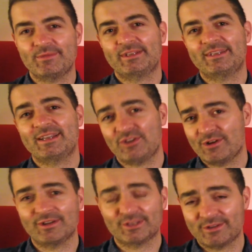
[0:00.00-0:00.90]
him and says,
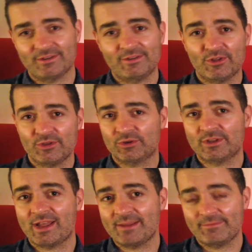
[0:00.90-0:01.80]
Jung, it's not, not your
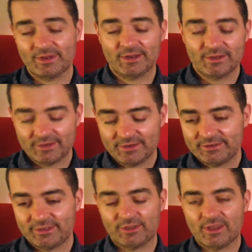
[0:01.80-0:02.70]
time
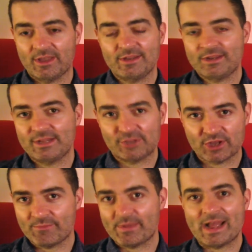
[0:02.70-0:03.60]
to go, and you need to
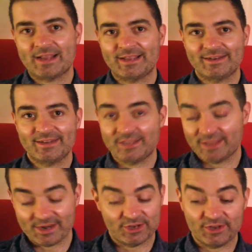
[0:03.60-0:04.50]
come back. And, and, he,
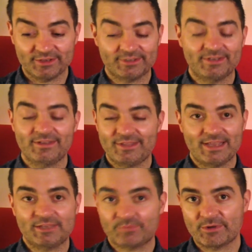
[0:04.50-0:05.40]
and he does, and, and the
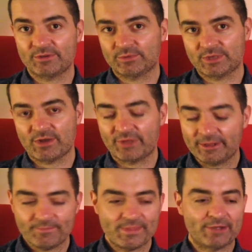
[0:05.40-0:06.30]
experience was over.
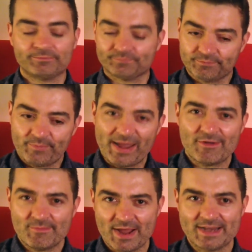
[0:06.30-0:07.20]
Now, bear
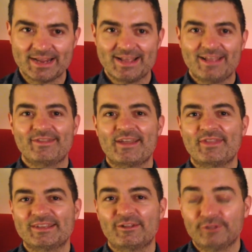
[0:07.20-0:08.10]
in mind that
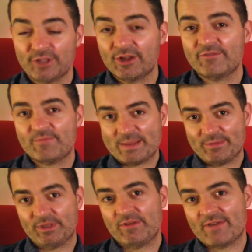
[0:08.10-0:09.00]
there's a lot of
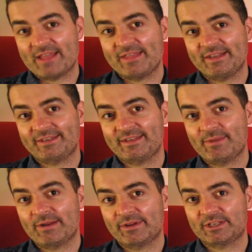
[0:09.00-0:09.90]
people who've had this
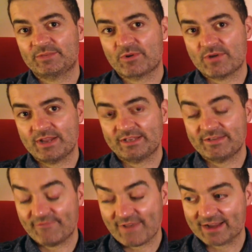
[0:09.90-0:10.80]
similar experience.
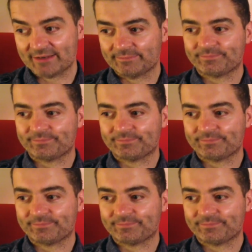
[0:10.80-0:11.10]
In fact,